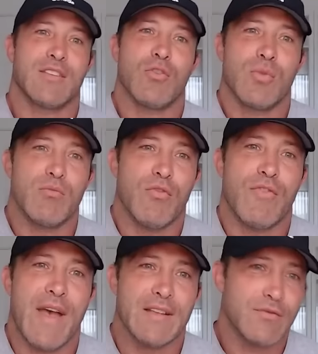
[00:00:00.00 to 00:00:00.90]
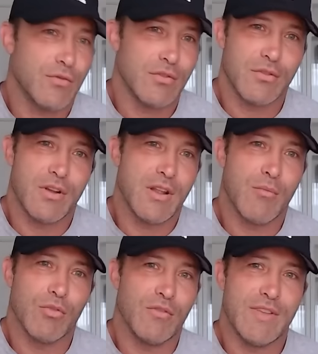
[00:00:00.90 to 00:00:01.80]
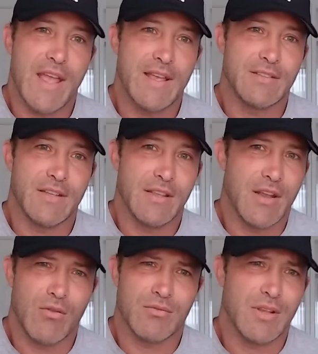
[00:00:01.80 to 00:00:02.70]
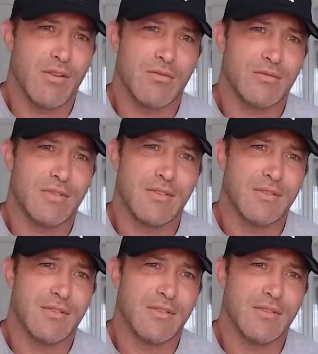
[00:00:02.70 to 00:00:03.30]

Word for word: You know, people fast for a number of days. They don't